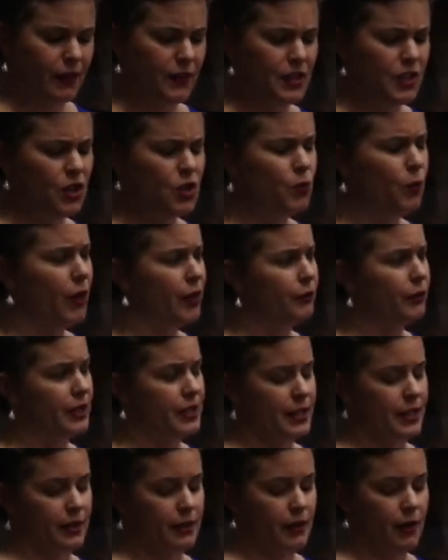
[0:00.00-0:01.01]
This is one
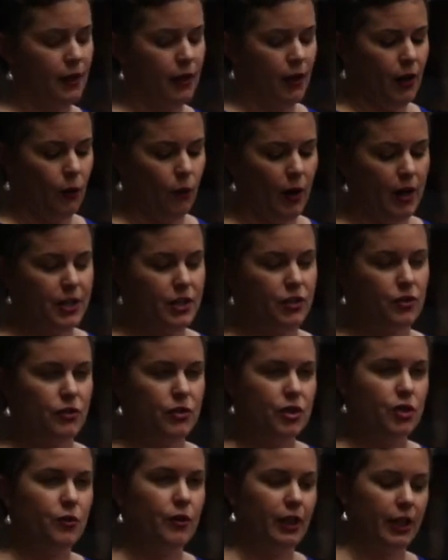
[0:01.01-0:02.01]
reason why
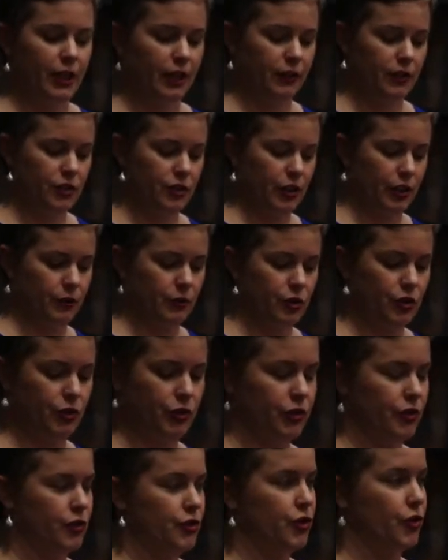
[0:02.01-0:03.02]
students who are English language
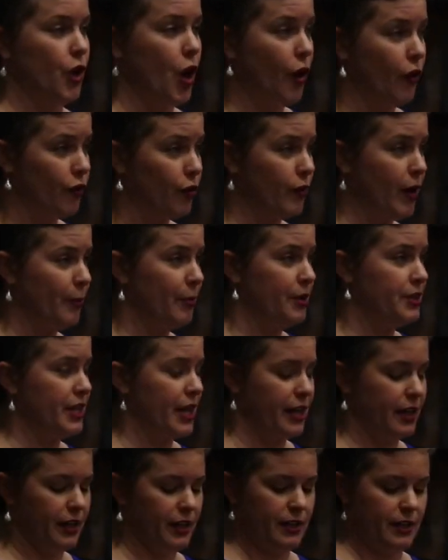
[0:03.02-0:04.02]
learners are
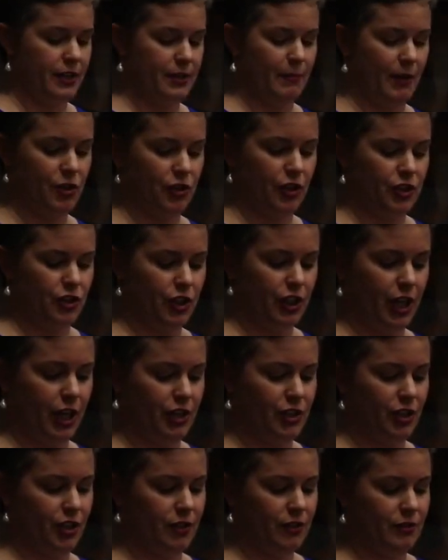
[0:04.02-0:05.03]
overrepresented in special
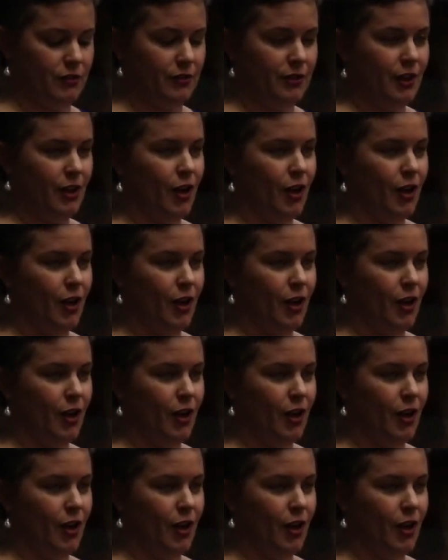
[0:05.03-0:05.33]
education,